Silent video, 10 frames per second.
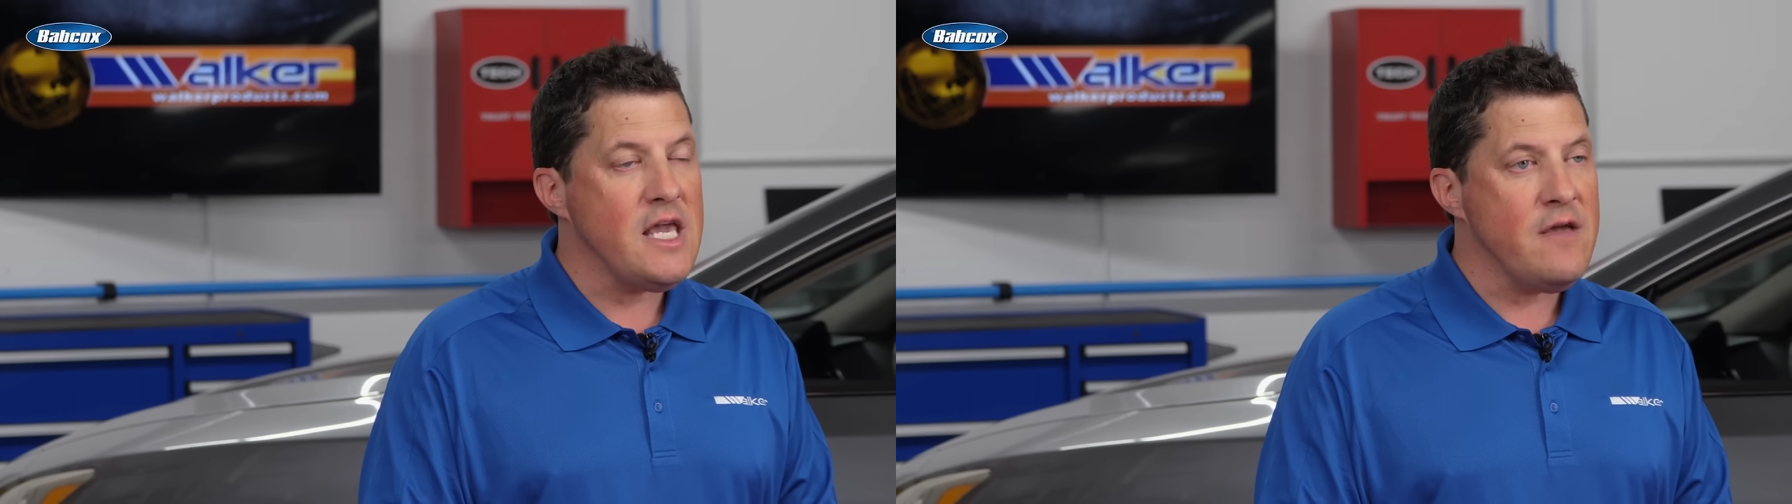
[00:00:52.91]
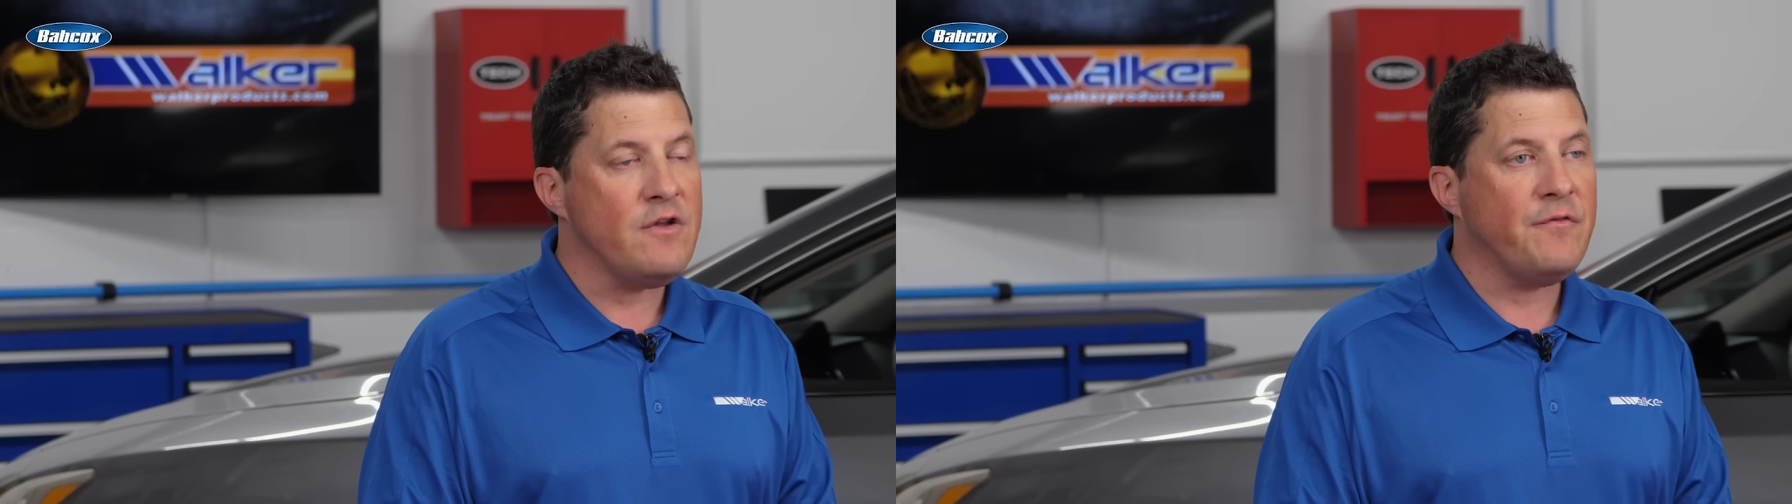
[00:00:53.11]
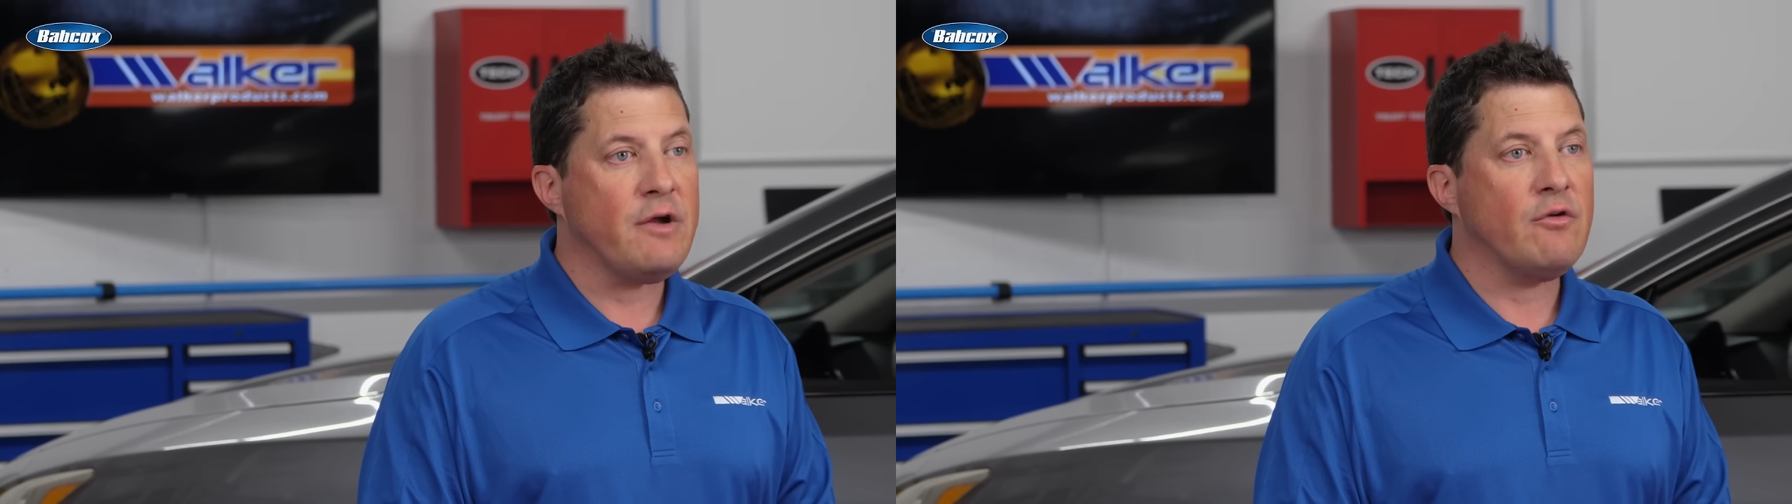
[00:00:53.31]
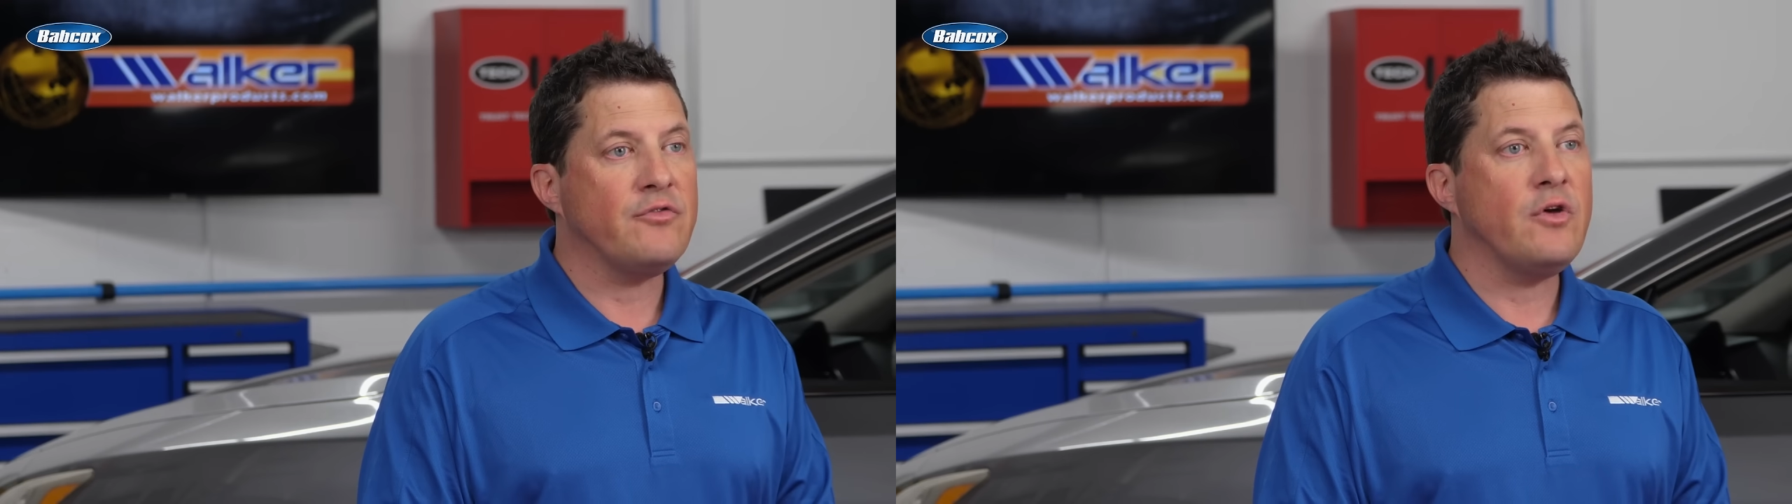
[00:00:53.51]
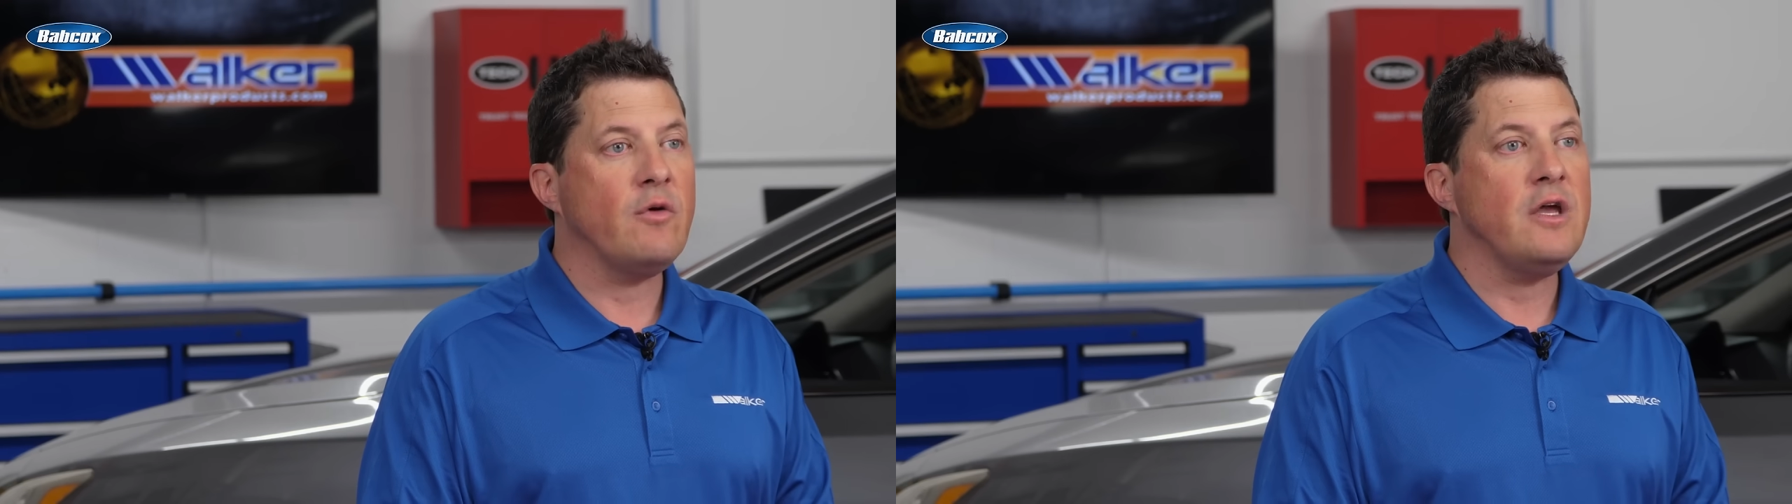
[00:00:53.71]
even if there
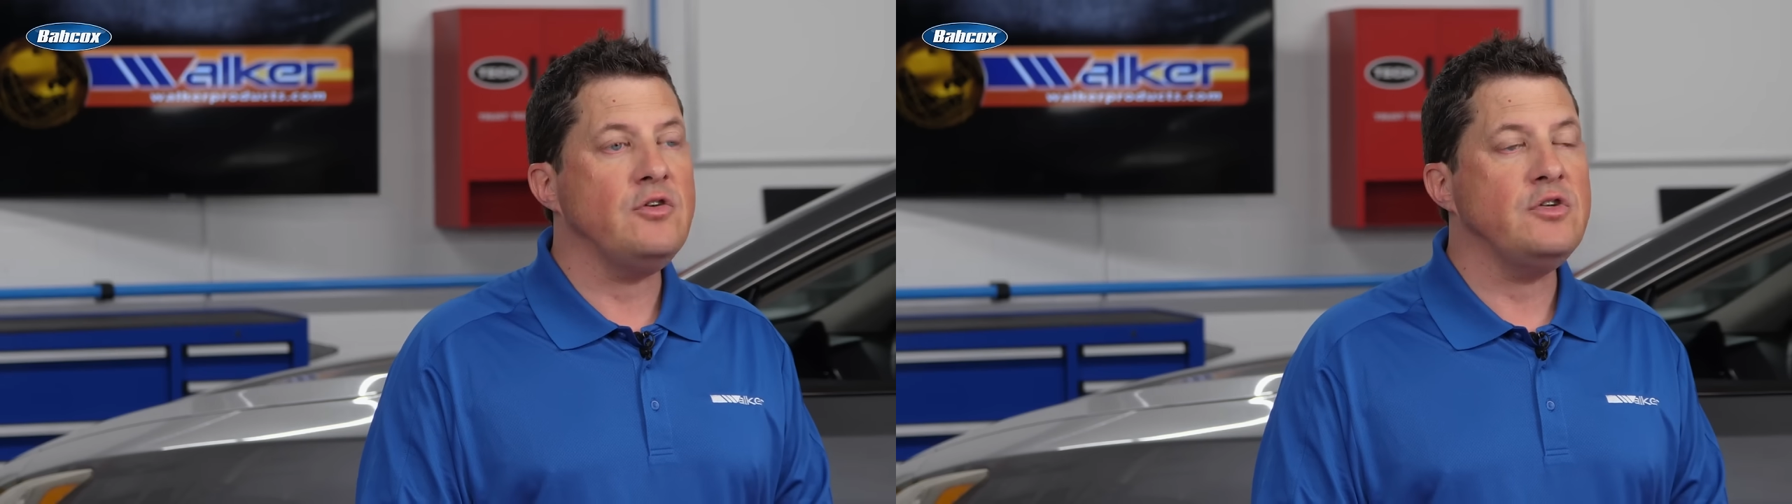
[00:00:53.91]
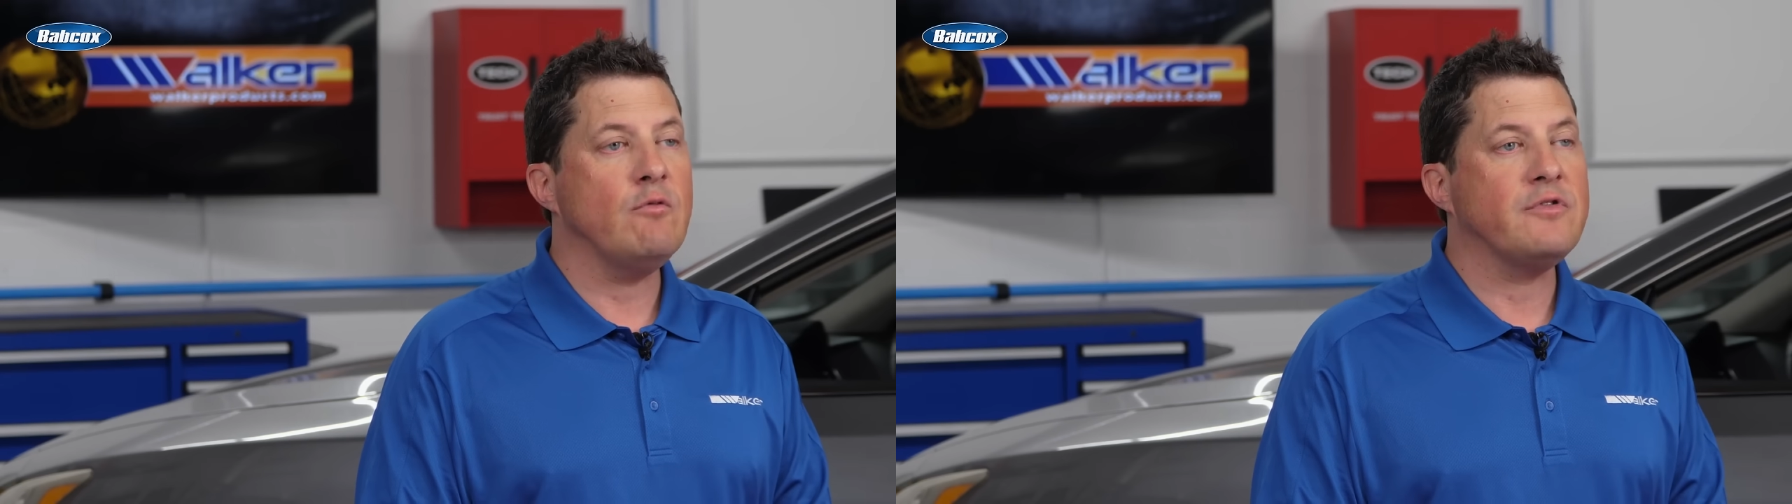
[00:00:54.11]
is no issue